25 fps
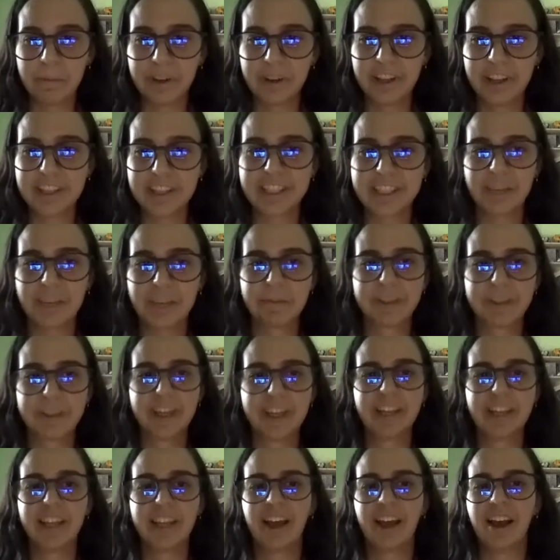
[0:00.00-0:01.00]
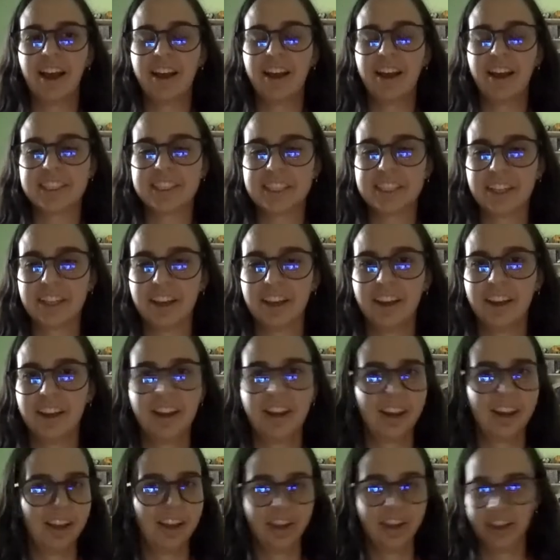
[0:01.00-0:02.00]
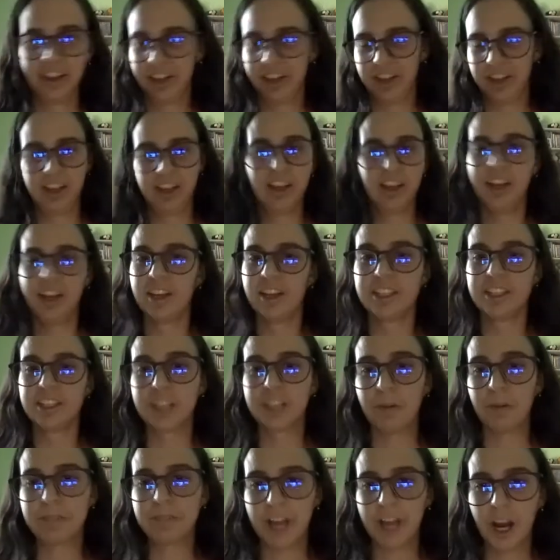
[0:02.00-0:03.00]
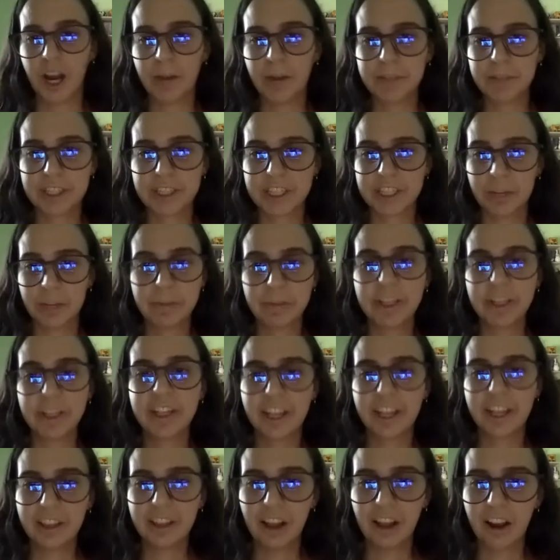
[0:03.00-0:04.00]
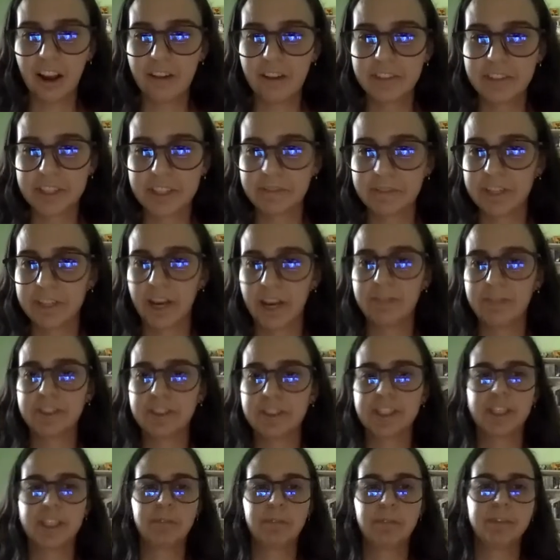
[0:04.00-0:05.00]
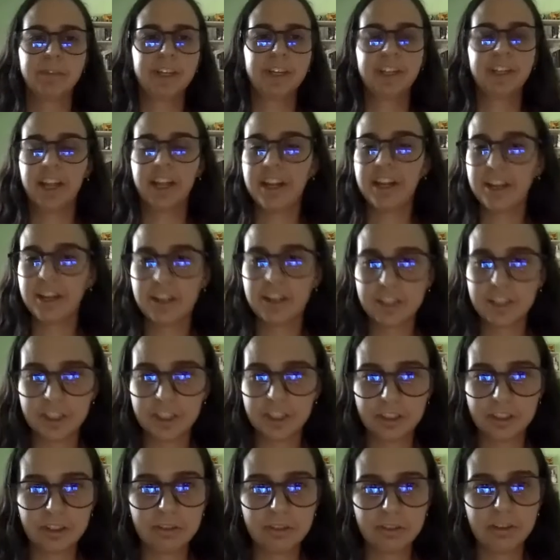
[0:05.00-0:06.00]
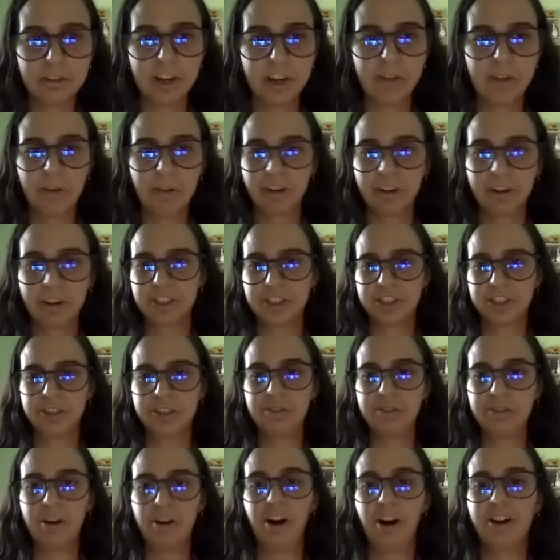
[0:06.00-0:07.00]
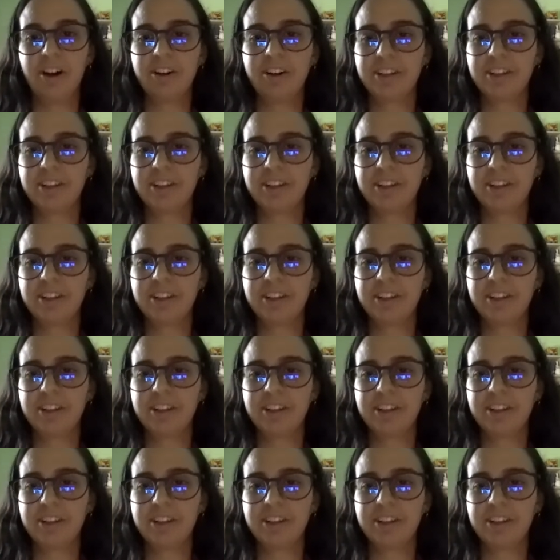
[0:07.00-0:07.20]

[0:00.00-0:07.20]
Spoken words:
It's something that sometimes it's something they love, sometimes it's something they need to do in order to honor